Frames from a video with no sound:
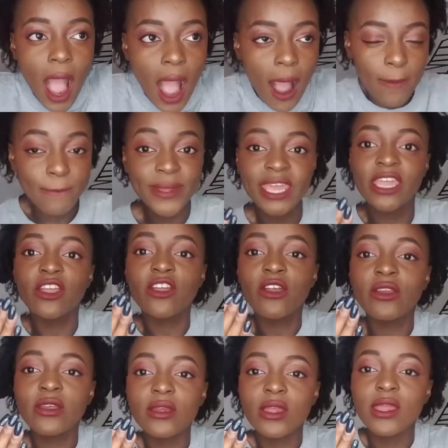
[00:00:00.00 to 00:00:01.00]

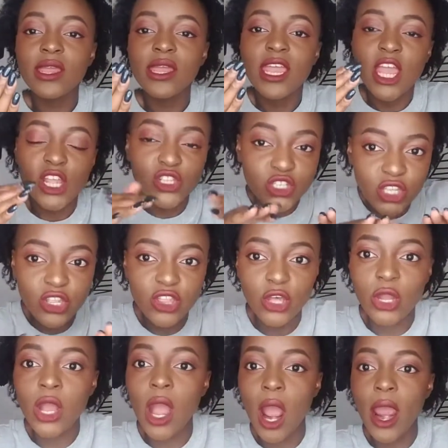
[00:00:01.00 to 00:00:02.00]
appeared into
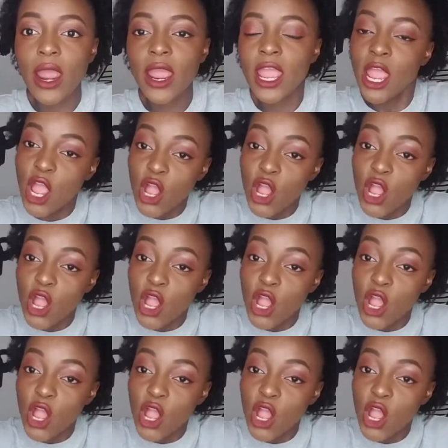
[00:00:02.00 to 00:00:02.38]
the car.